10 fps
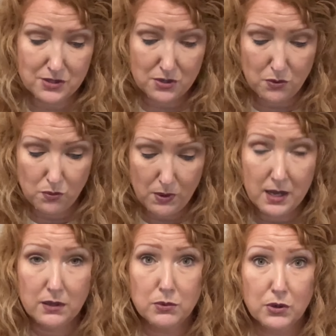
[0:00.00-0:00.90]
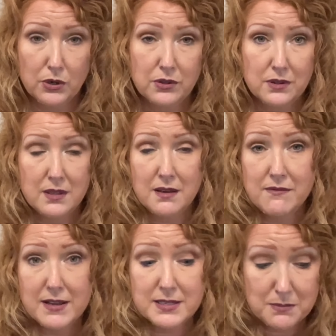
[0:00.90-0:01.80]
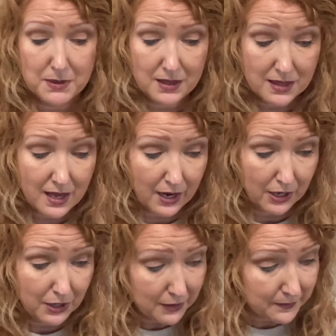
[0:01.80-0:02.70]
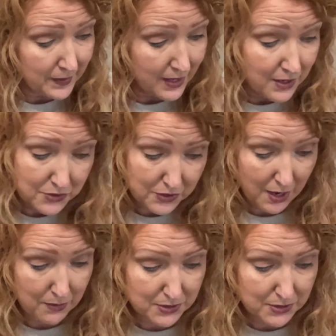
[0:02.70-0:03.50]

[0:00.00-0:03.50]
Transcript: so well worth the investment there. So that was